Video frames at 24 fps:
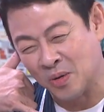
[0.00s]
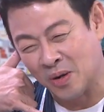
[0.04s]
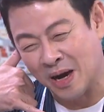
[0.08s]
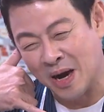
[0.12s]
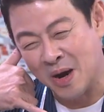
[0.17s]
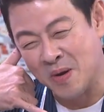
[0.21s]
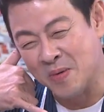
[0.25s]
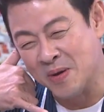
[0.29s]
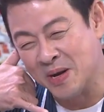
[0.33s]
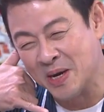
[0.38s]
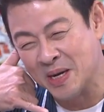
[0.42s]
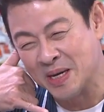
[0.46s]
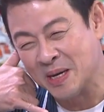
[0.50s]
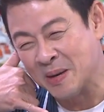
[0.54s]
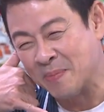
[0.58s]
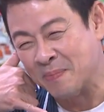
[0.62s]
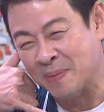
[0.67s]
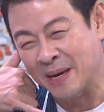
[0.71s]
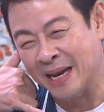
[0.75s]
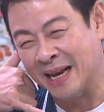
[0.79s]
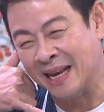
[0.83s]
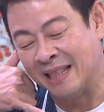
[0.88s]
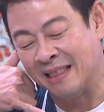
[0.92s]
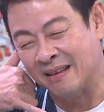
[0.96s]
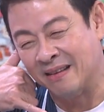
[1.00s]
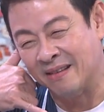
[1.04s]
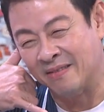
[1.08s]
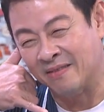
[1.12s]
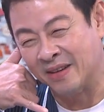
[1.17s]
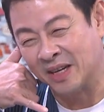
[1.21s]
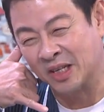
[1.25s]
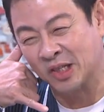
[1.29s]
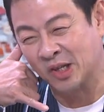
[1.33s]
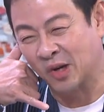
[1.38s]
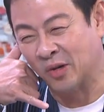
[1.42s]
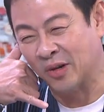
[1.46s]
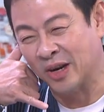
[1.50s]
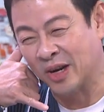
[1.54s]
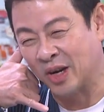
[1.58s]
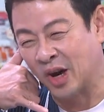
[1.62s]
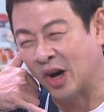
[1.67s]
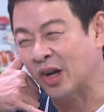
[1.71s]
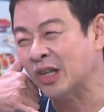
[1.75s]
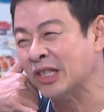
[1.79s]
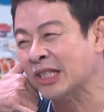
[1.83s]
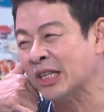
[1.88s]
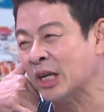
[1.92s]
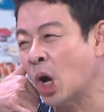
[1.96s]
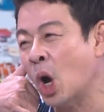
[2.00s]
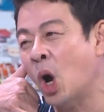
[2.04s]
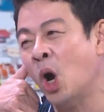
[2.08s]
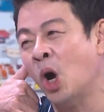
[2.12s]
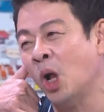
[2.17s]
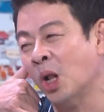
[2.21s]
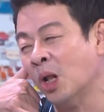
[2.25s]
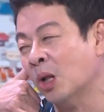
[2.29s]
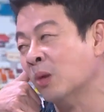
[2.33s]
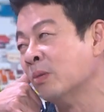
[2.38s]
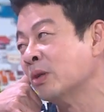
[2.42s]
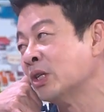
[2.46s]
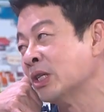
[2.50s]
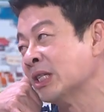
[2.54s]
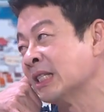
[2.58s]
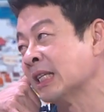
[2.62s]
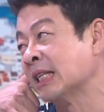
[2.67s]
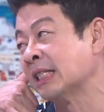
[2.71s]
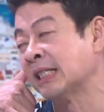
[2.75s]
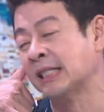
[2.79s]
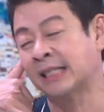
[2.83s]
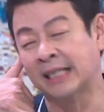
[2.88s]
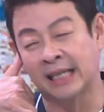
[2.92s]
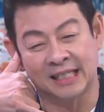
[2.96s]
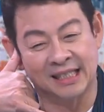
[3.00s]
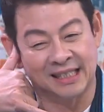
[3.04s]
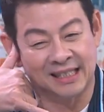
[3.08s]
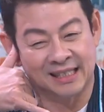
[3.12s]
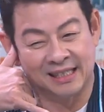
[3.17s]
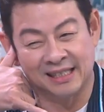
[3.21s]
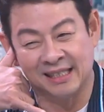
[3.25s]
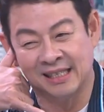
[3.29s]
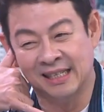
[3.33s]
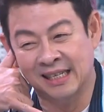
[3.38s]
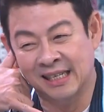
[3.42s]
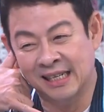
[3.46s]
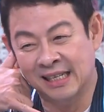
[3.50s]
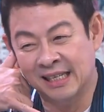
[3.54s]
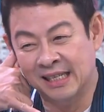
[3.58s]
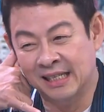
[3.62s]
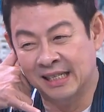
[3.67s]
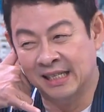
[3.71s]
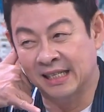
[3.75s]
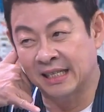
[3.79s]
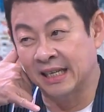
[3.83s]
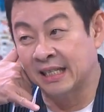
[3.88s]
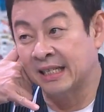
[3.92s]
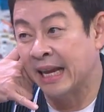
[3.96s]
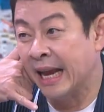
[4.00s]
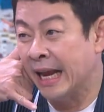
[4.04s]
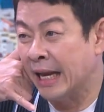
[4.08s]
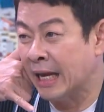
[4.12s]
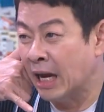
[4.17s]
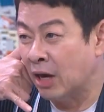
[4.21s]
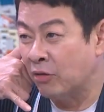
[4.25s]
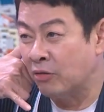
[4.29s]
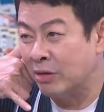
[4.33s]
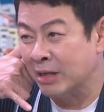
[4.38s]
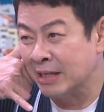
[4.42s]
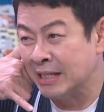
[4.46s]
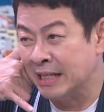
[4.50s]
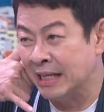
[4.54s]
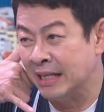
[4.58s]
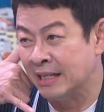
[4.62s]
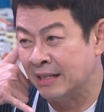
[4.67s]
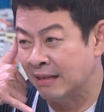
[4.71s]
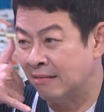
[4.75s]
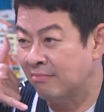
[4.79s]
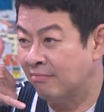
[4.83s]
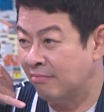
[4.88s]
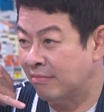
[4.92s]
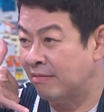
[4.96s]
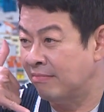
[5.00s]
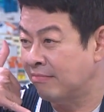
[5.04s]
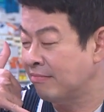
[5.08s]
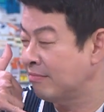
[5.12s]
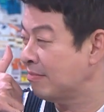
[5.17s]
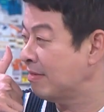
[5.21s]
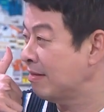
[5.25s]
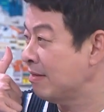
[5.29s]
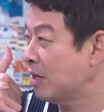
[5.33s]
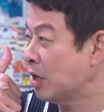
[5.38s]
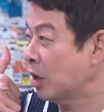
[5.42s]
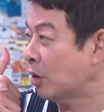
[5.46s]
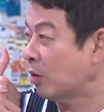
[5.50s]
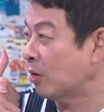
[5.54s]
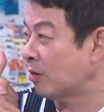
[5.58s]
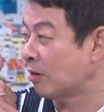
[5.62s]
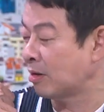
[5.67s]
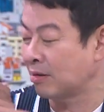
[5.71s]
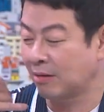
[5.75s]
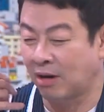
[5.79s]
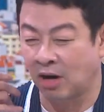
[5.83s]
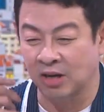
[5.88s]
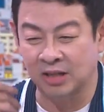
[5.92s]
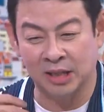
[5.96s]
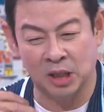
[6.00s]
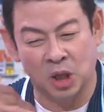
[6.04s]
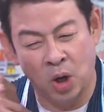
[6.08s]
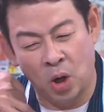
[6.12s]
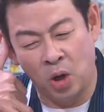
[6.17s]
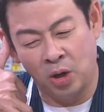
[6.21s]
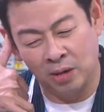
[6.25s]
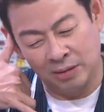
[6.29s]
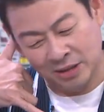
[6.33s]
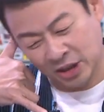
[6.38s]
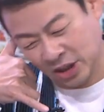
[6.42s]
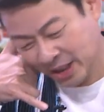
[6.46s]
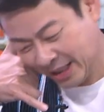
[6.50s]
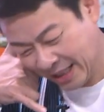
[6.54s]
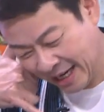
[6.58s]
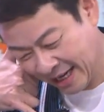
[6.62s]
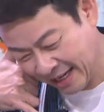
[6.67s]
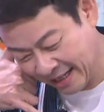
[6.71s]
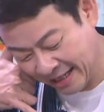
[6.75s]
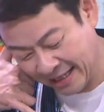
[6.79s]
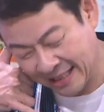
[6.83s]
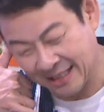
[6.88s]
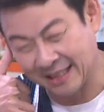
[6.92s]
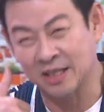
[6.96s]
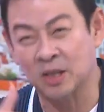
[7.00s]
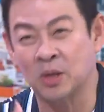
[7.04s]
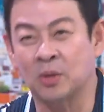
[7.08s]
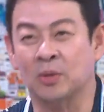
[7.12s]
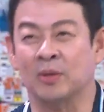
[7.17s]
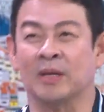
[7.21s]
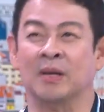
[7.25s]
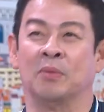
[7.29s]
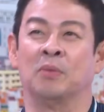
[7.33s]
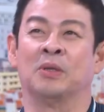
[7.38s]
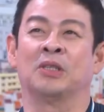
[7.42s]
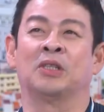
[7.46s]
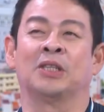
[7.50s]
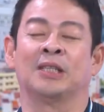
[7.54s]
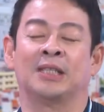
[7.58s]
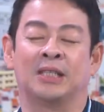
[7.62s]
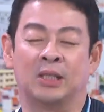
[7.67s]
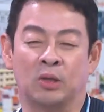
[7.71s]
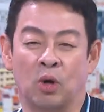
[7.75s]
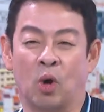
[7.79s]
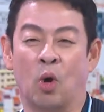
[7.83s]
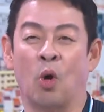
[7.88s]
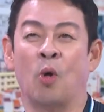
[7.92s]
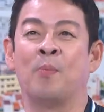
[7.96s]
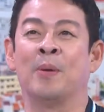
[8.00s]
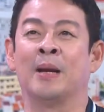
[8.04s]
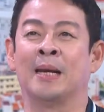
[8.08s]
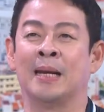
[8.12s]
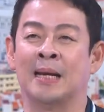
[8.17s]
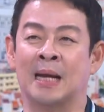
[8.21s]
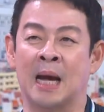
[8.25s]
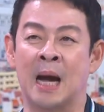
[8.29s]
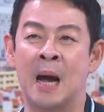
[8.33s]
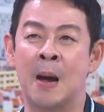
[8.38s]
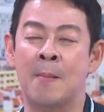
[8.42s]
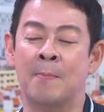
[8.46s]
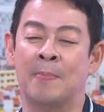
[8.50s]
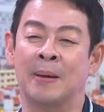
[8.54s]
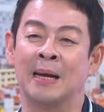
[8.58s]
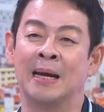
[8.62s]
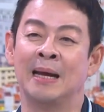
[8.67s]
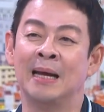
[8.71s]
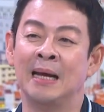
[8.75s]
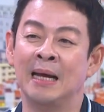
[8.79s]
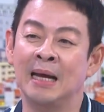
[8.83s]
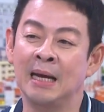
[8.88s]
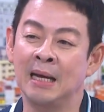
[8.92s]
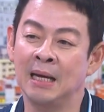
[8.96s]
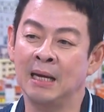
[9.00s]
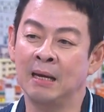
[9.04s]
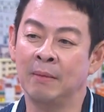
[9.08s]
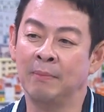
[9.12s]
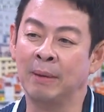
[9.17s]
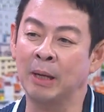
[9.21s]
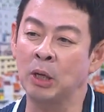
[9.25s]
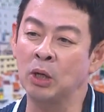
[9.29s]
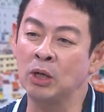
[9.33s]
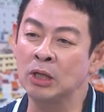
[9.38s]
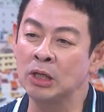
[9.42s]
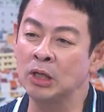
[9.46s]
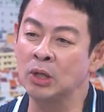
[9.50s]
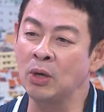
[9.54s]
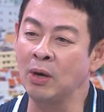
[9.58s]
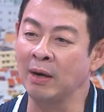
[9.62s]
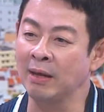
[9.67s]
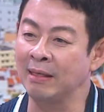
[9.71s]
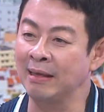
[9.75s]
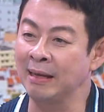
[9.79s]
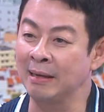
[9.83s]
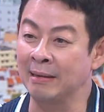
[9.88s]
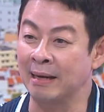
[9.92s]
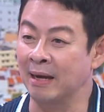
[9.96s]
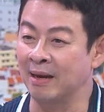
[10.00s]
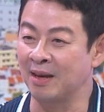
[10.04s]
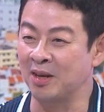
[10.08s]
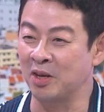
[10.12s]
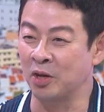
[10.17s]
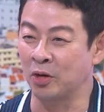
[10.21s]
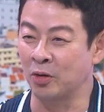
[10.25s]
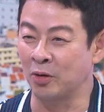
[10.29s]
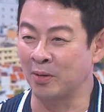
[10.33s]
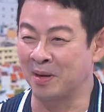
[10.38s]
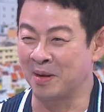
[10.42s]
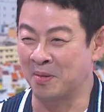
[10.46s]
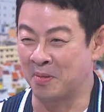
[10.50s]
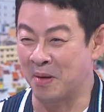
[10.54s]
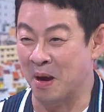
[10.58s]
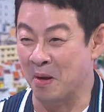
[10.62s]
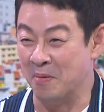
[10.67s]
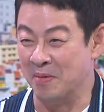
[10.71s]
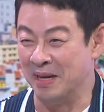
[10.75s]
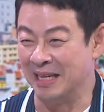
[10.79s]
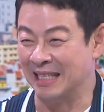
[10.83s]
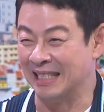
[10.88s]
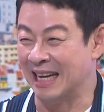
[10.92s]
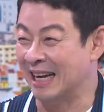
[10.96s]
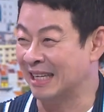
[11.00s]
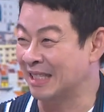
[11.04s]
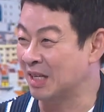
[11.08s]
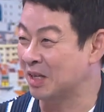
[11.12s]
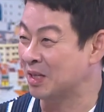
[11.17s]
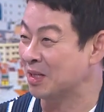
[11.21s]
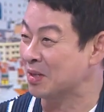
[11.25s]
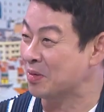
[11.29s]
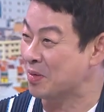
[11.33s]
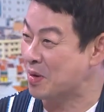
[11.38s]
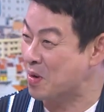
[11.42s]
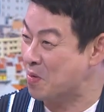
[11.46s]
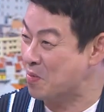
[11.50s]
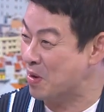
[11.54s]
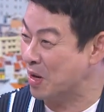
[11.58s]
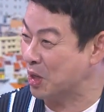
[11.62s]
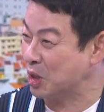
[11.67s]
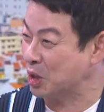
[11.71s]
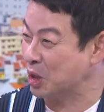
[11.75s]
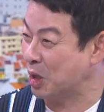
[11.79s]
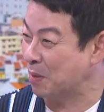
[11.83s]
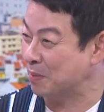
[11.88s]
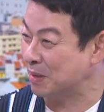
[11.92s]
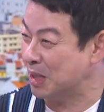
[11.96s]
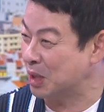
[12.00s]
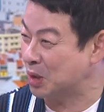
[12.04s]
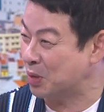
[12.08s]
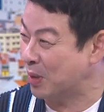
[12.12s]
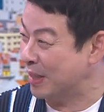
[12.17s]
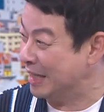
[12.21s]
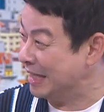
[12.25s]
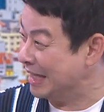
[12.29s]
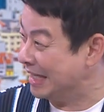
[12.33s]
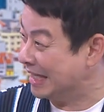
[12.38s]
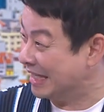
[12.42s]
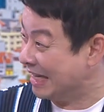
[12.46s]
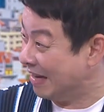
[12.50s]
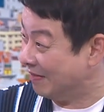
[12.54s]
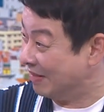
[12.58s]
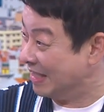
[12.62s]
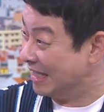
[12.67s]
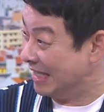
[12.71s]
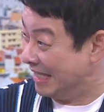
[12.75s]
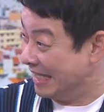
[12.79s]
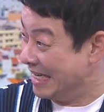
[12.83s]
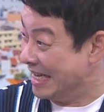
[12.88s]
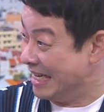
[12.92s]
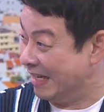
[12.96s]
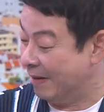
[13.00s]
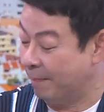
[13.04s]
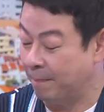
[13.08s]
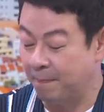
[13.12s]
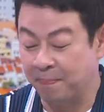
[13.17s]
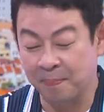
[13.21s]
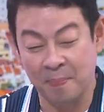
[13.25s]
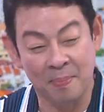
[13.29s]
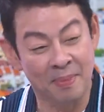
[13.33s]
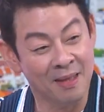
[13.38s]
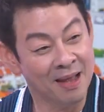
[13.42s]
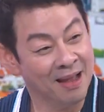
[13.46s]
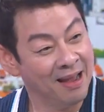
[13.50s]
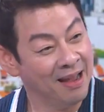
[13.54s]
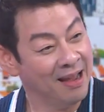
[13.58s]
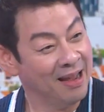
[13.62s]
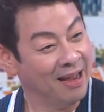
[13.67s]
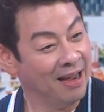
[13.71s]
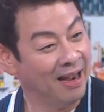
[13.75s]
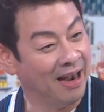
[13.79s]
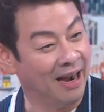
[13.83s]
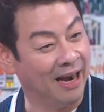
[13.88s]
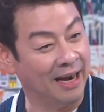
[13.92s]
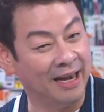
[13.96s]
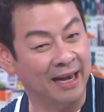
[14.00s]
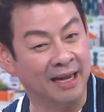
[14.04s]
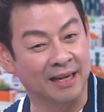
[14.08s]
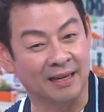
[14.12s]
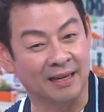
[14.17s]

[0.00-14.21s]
how are we going to play the Victoria Concert Hall, which is a 800 seat, concert hall, just like this? No, it was just to open it up. But also, I think that, when we started doing workshops in 2017, I had